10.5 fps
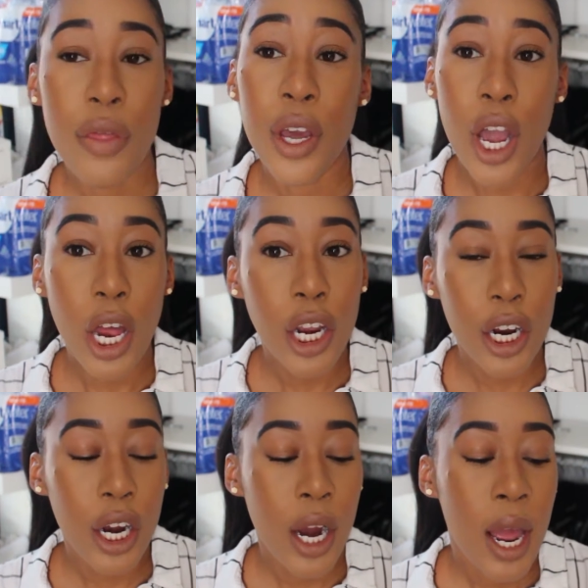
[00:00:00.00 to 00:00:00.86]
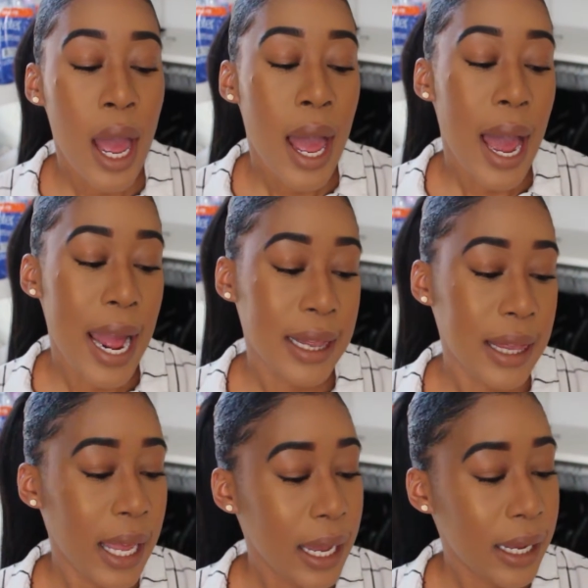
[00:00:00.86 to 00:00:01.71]
the color I
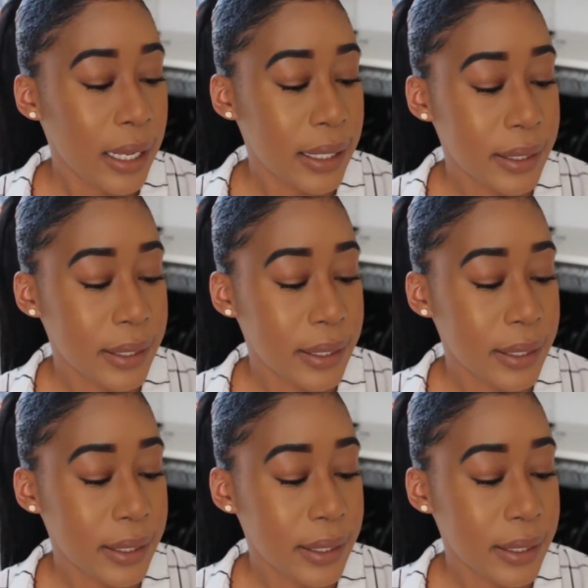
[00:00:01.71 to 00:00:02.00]
think